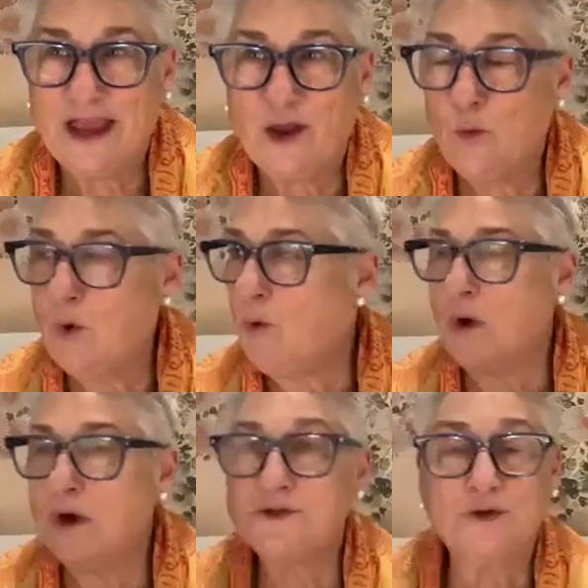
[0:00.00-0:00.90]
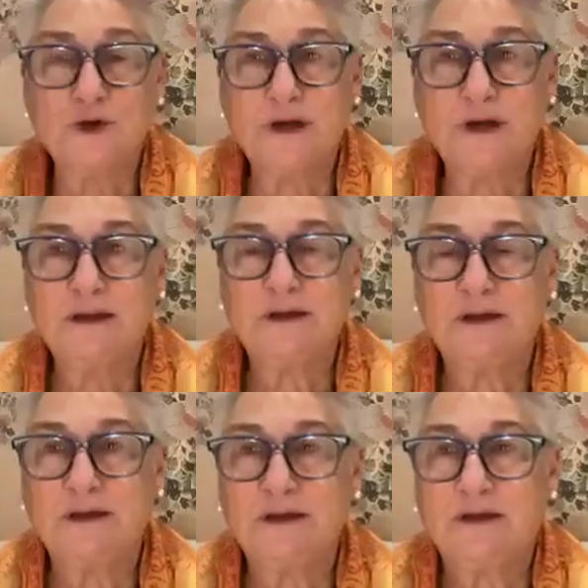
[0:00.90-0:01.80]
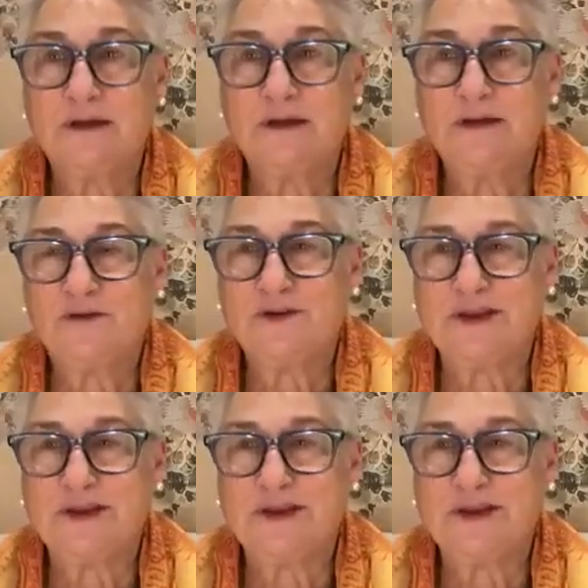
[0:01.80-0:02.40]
And what was good for